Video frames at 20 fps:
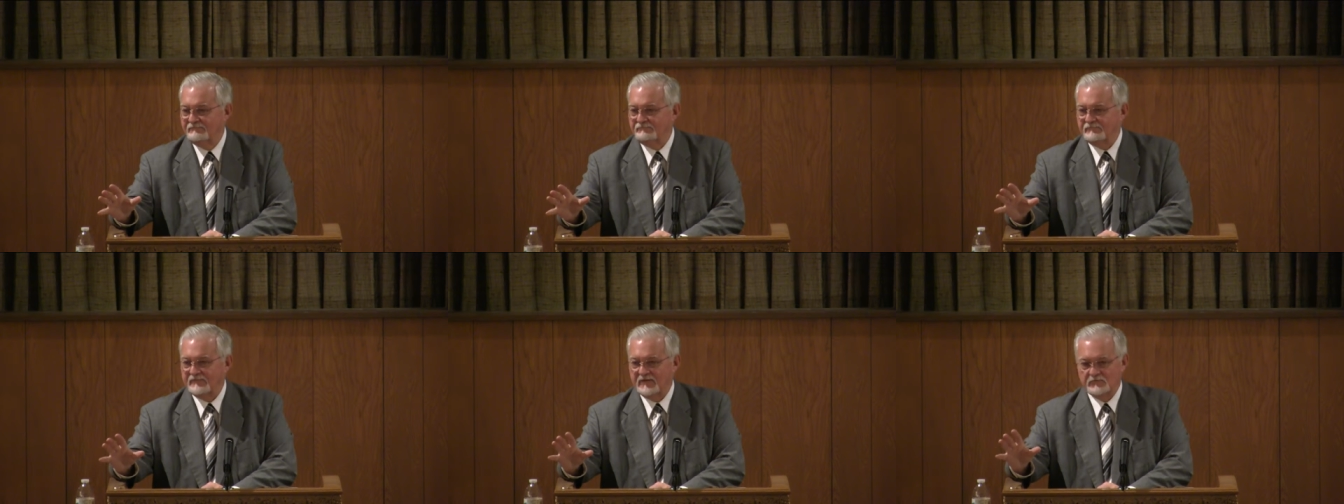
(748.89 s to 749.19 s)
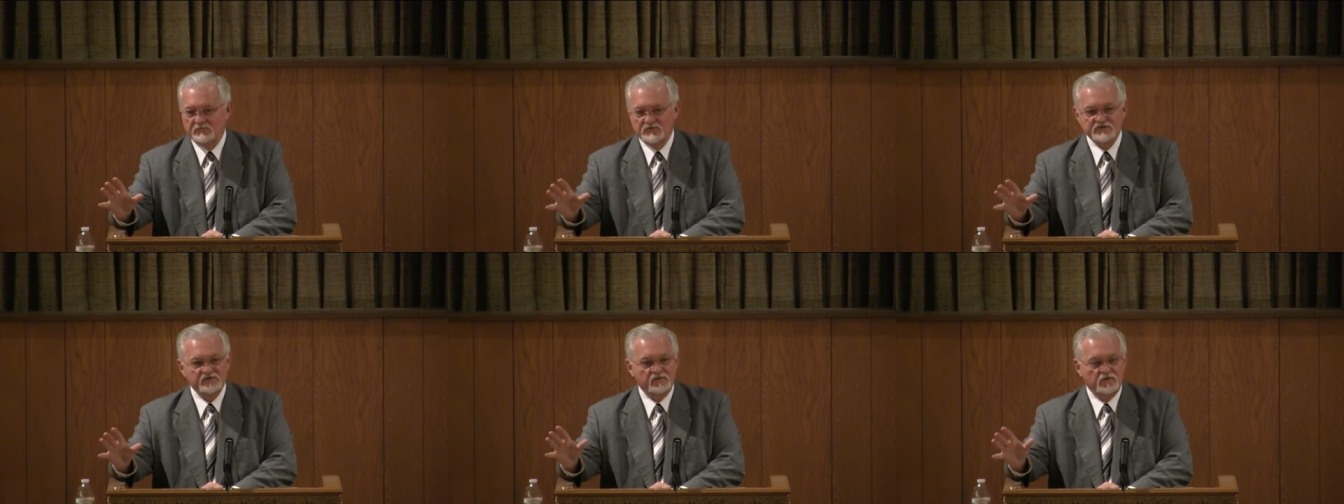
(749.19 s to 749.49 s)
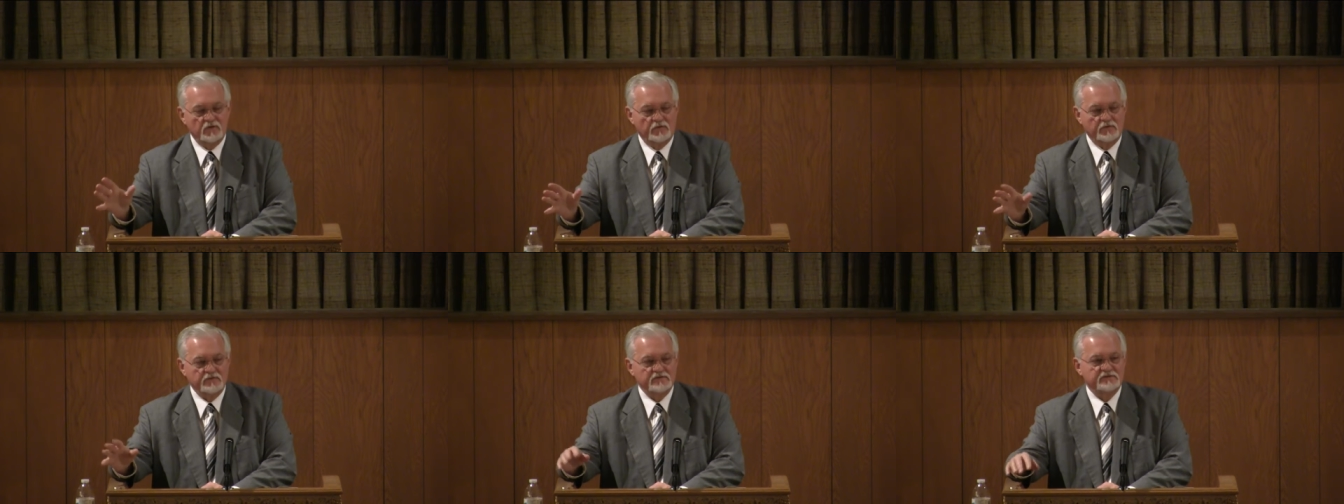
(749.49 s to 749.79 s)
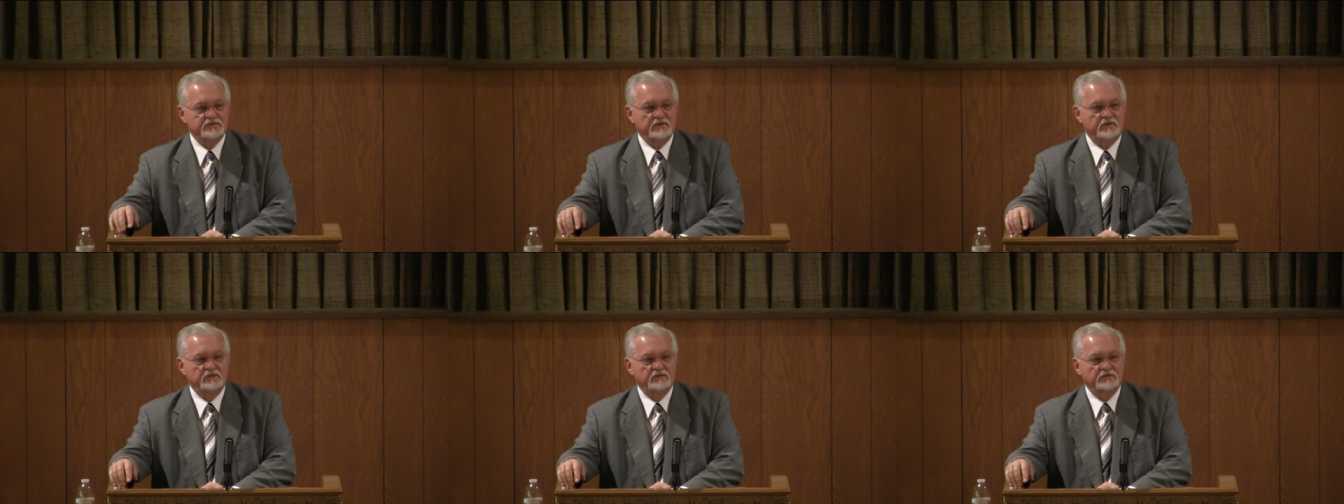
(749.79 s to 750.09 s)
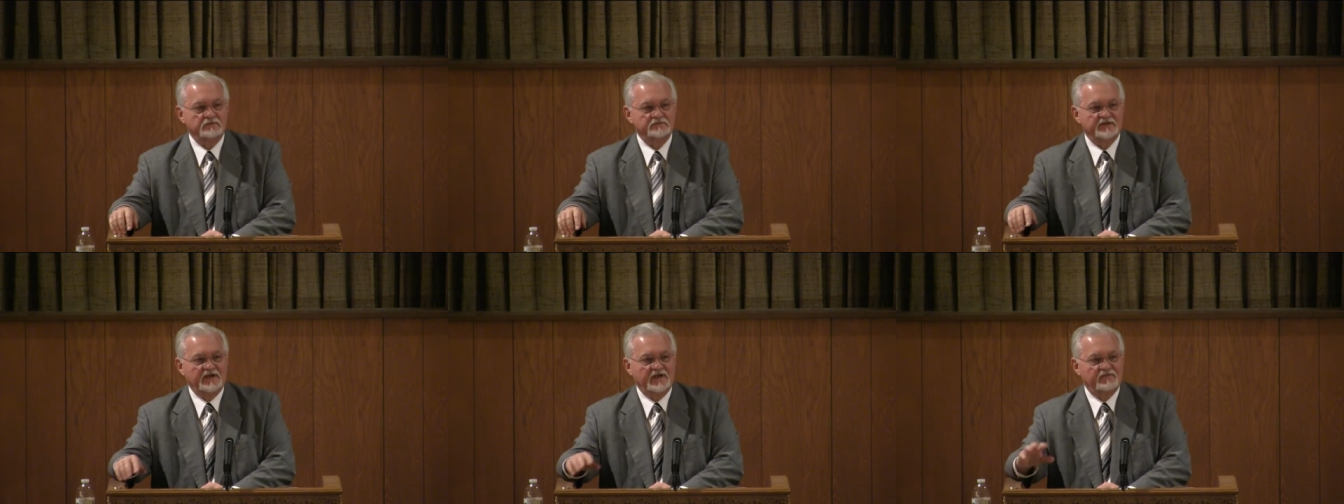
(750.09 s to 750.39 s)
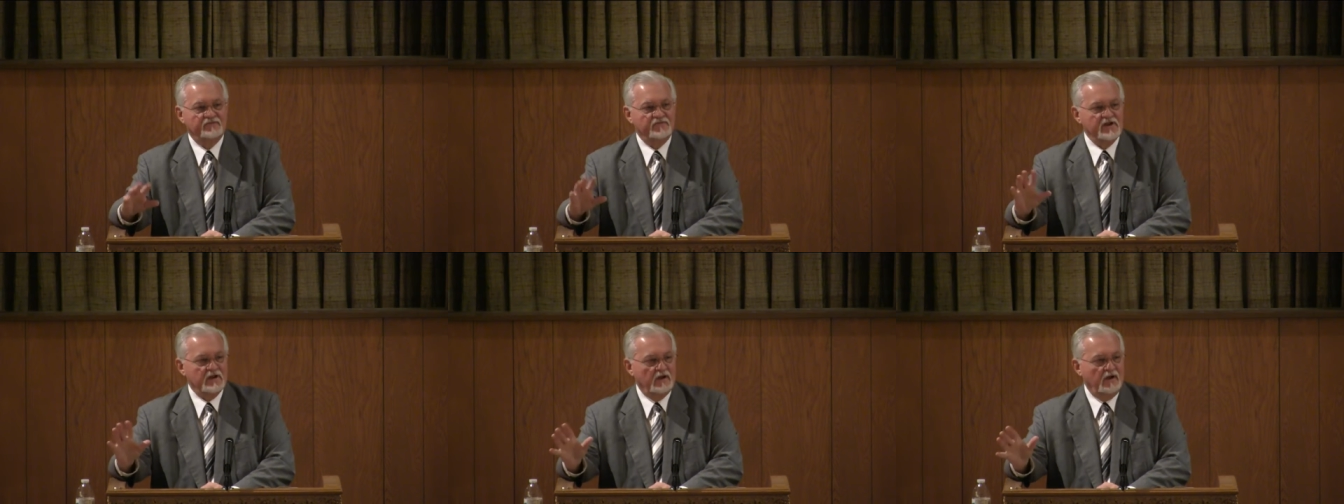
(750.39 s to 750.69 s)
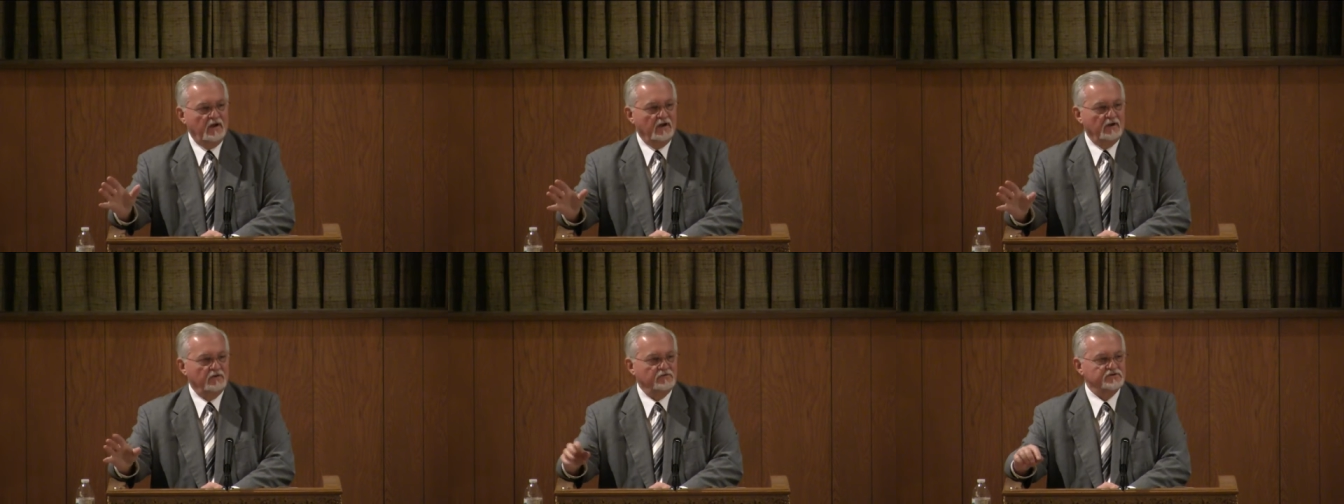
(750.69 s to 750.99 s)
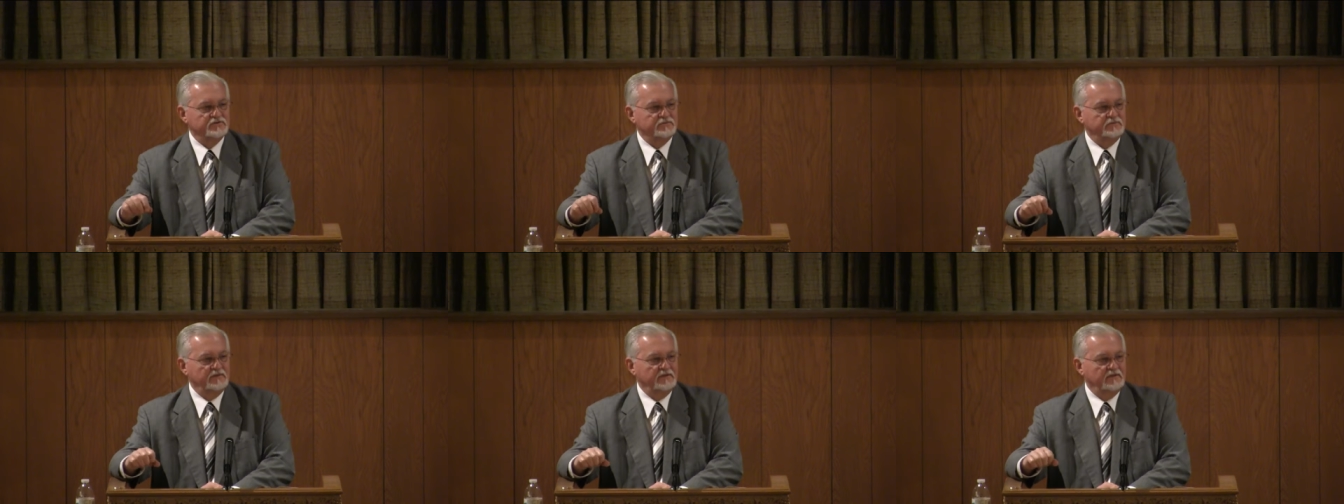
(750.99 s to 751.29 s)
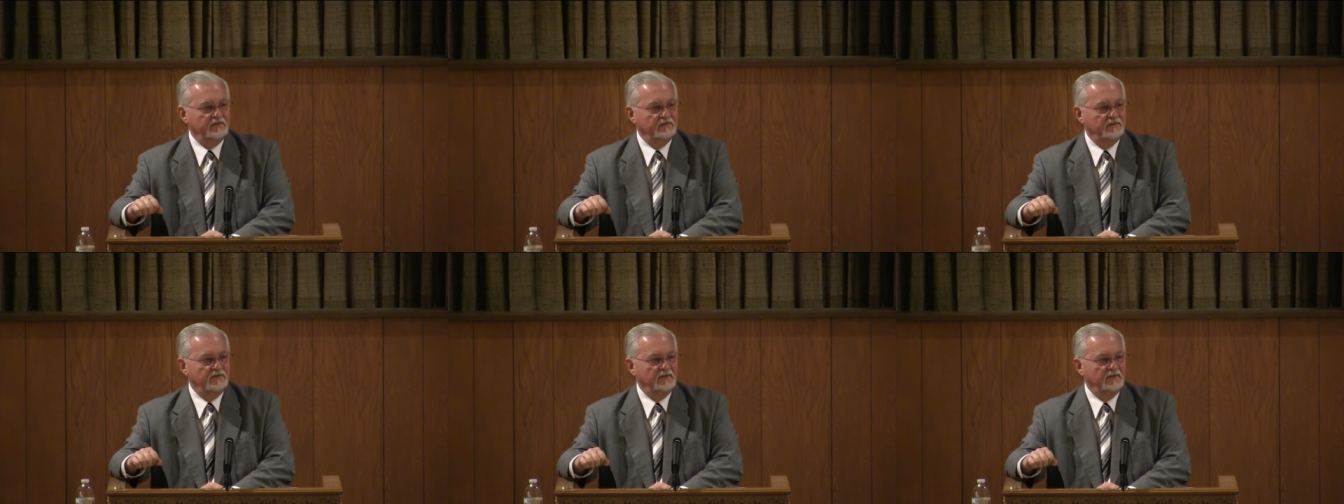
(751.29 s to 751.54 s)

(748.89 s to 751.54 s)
members of the Lord's church, every congressman,